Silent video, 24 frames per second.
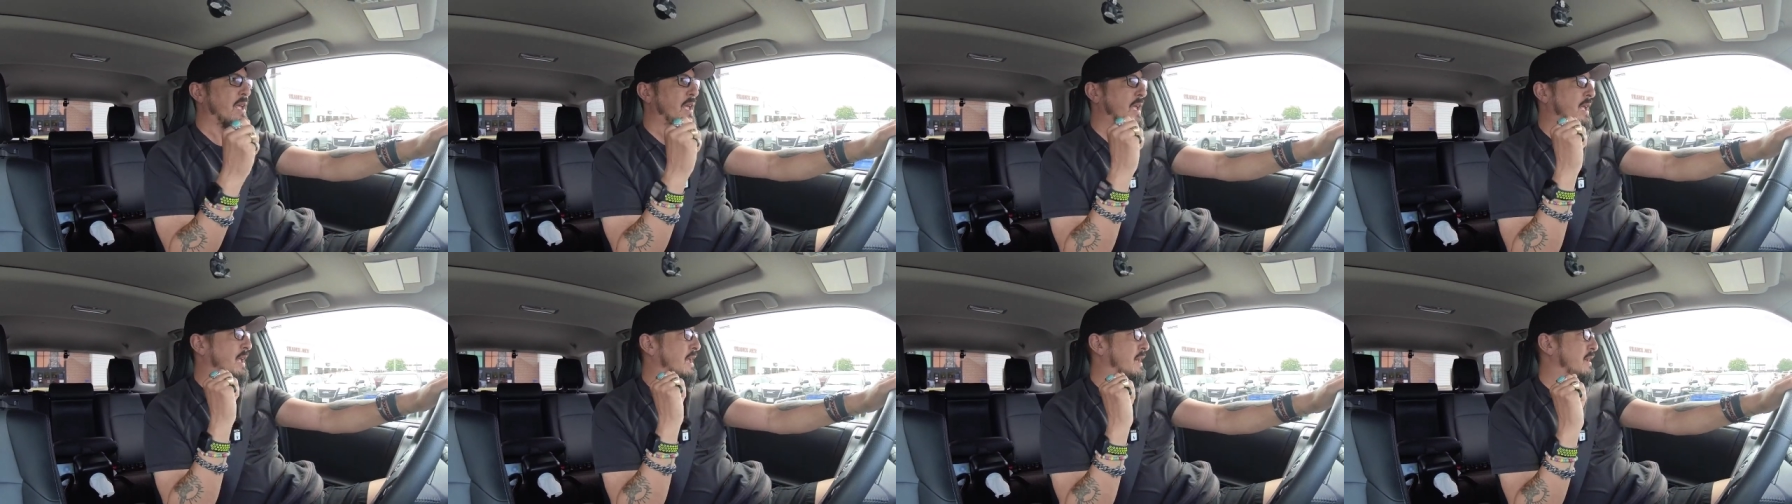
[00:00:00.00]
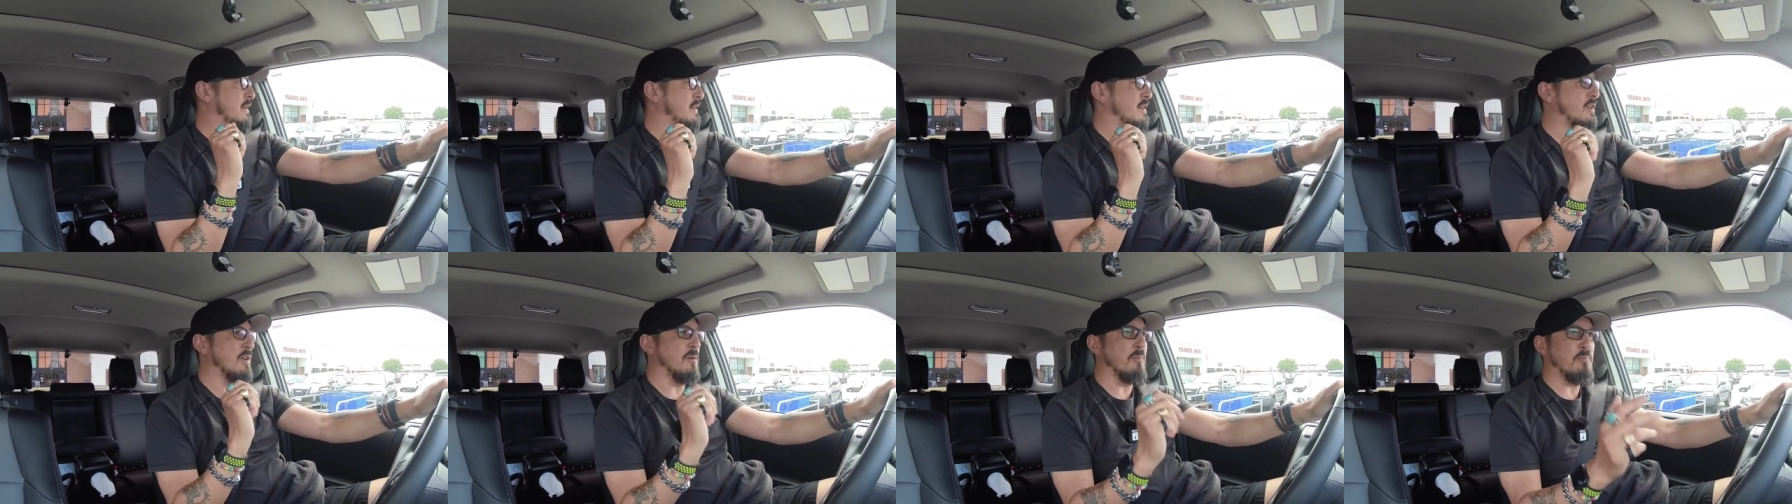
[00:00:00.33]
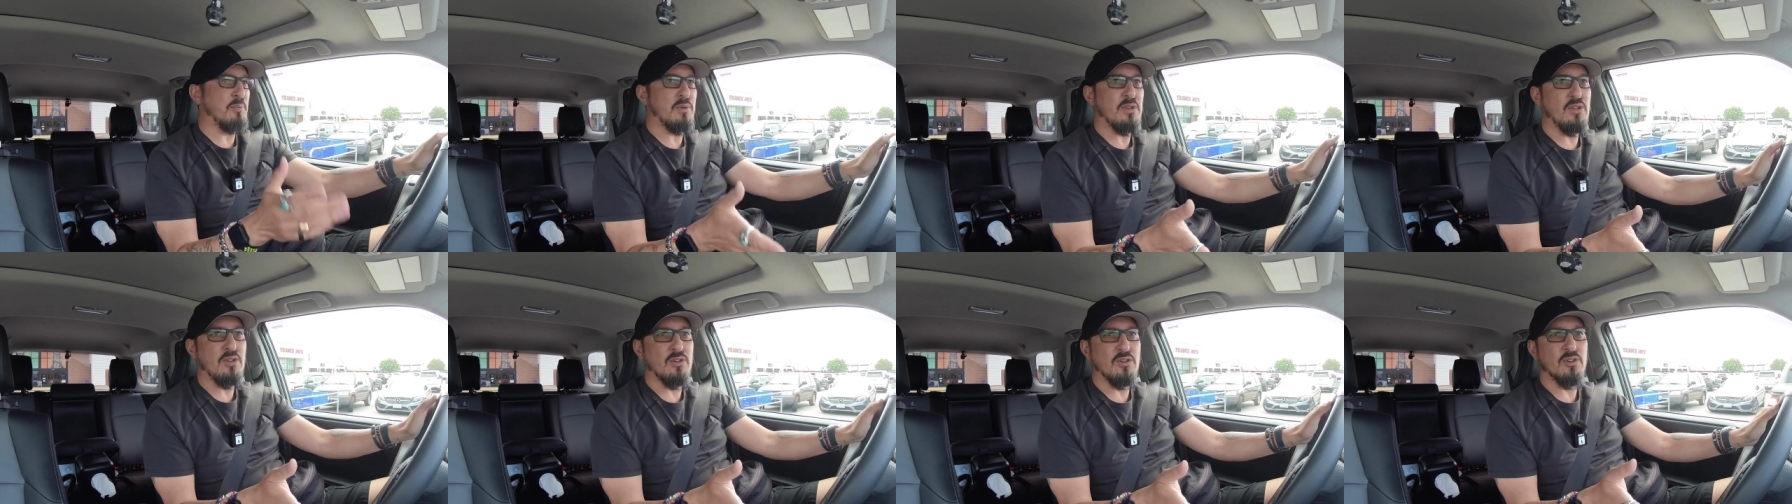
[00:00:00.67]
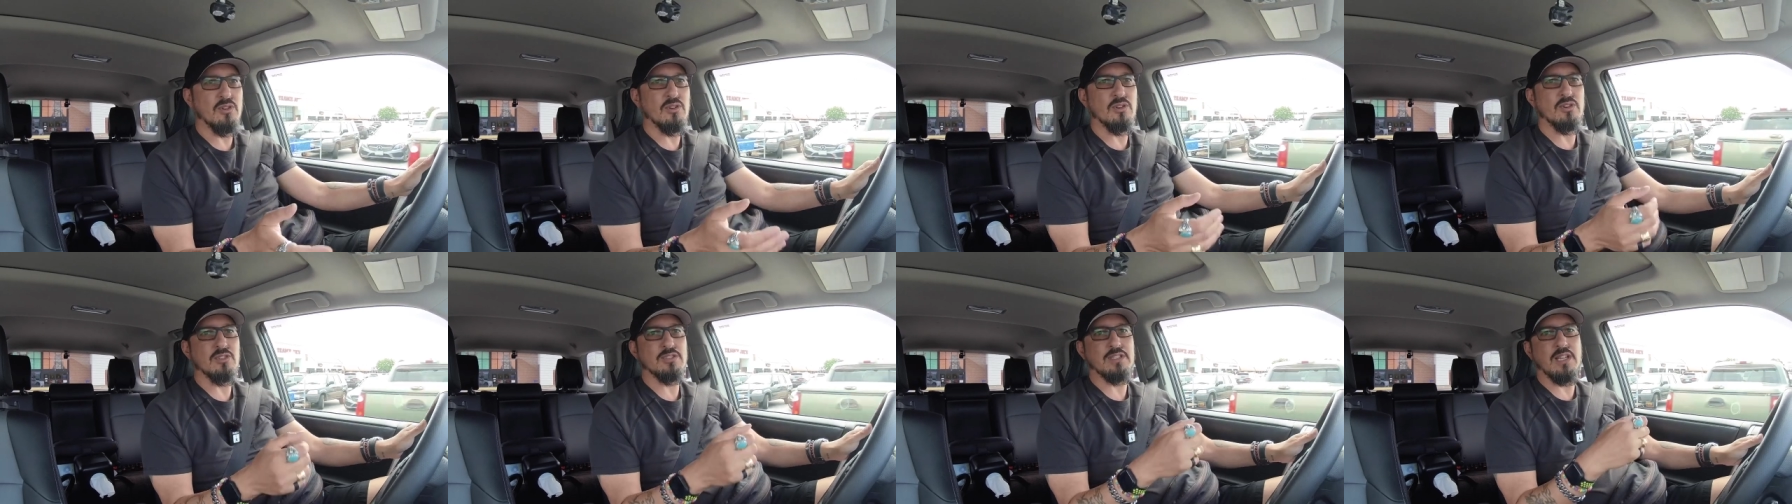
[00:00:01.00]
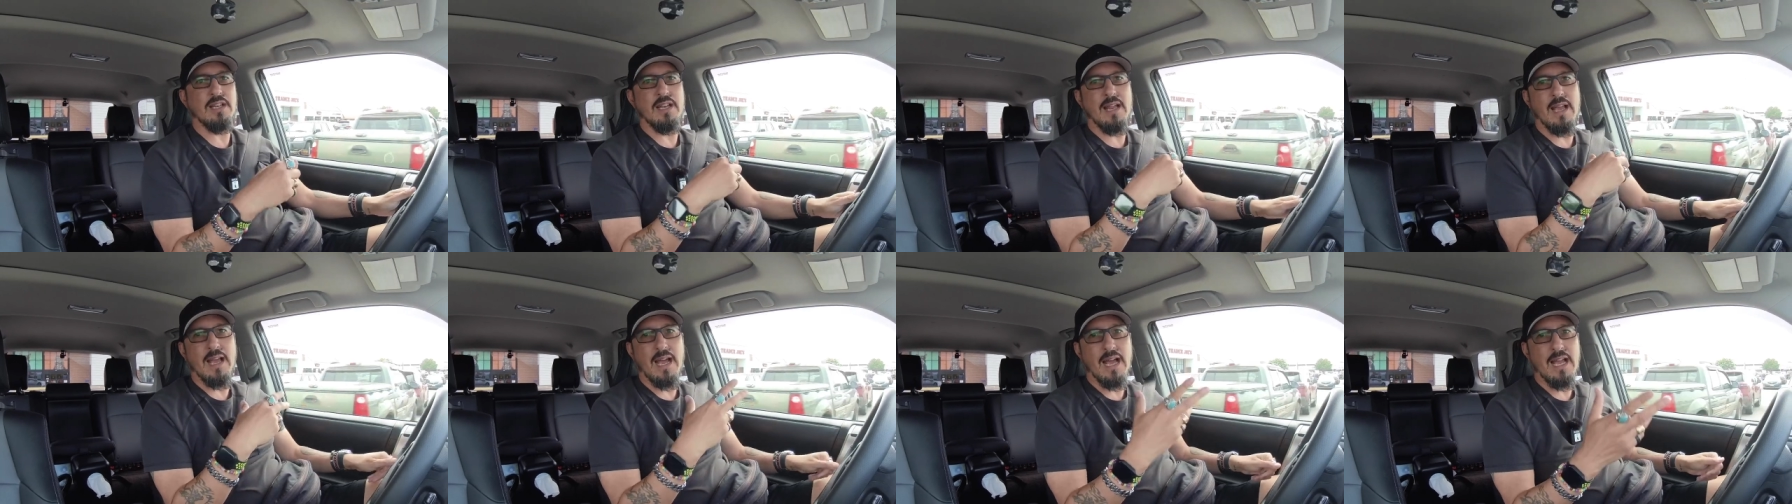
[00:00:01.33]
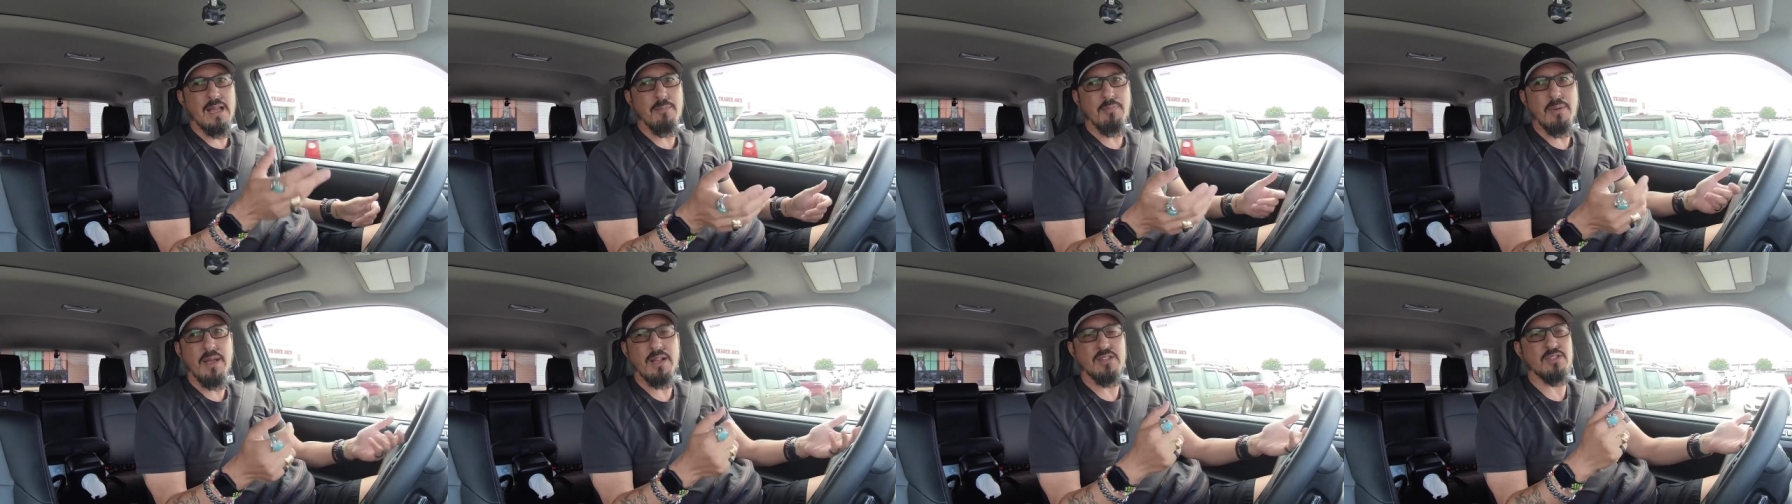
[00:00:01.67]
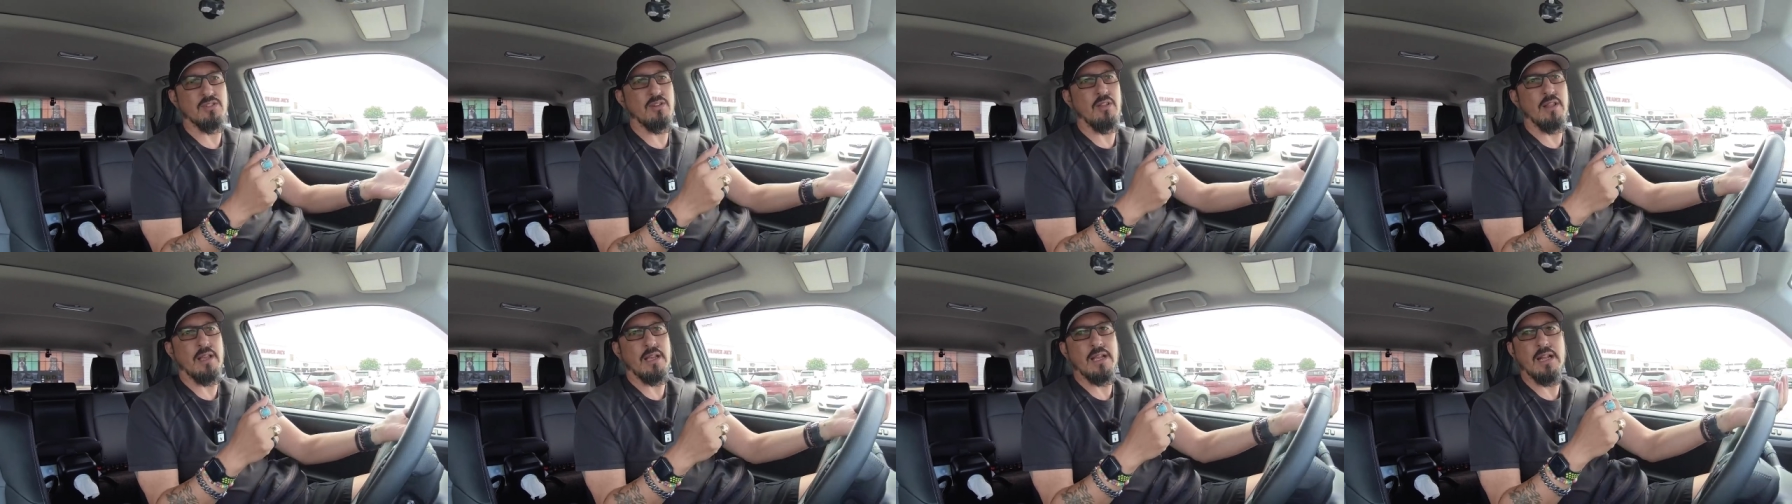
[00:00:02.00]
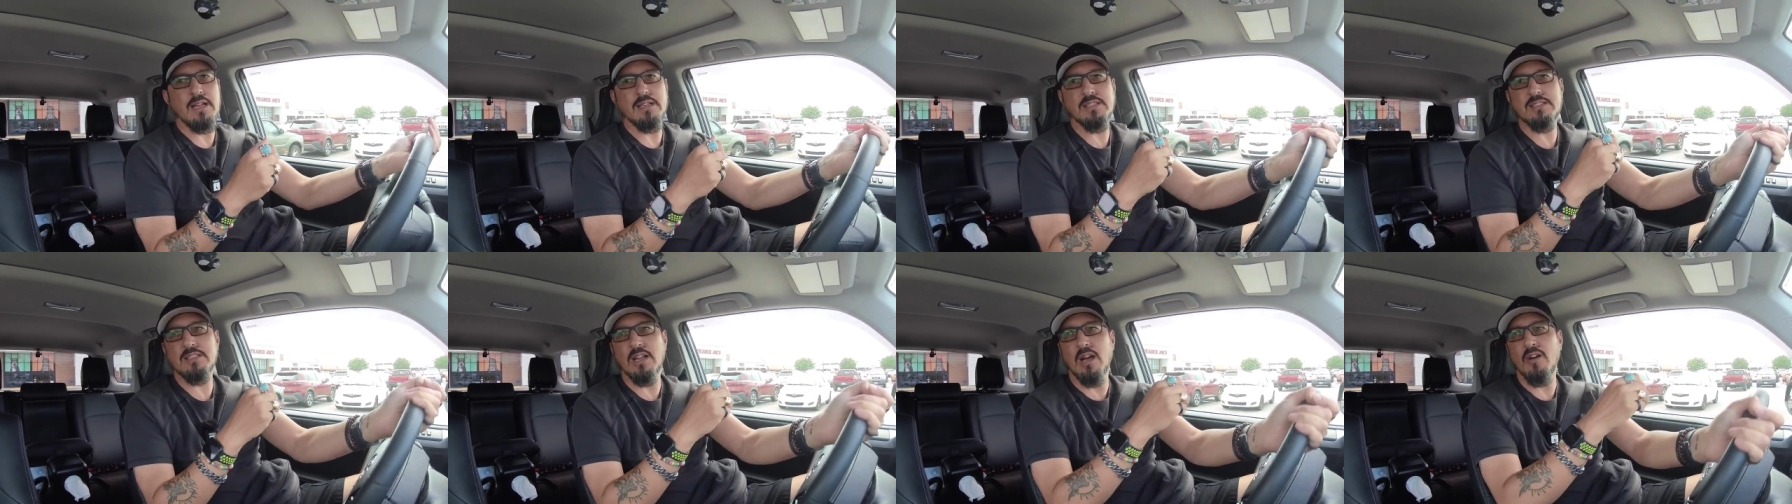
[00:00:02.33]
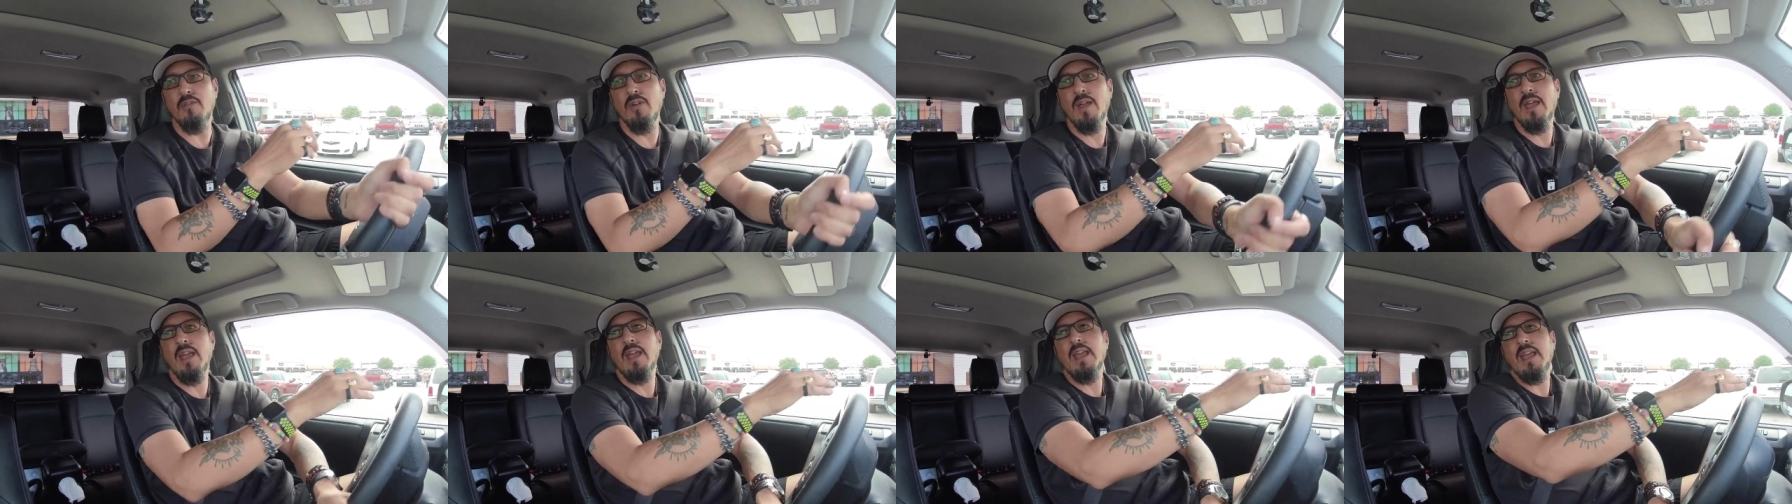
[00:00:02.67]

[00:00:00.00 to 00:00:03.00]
and computers and iPads and all that kind of stuff